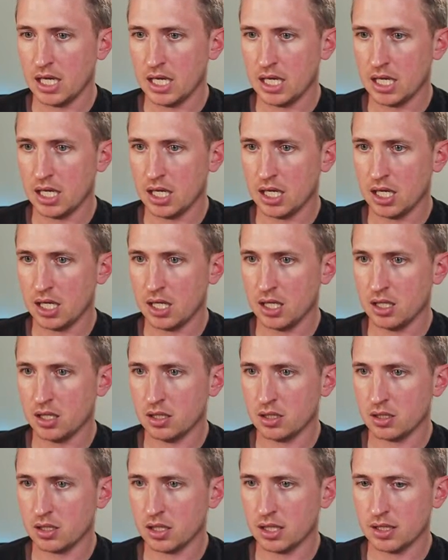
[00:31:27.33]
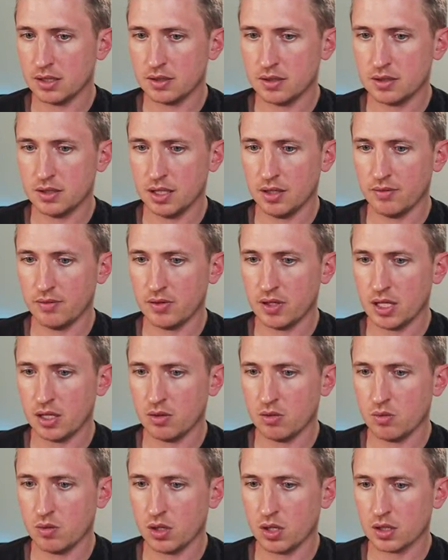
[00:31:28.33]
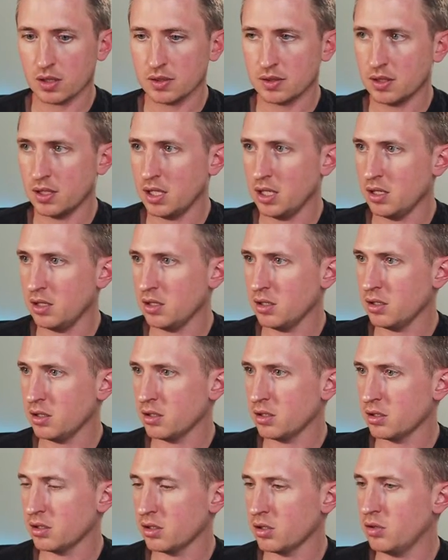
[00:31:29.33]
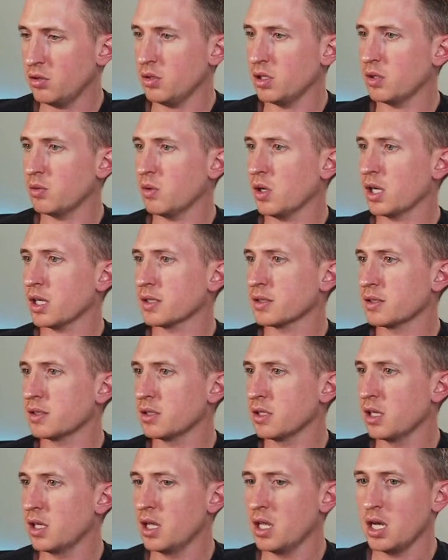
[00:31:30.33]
And let's see if that works here. Cool, it works.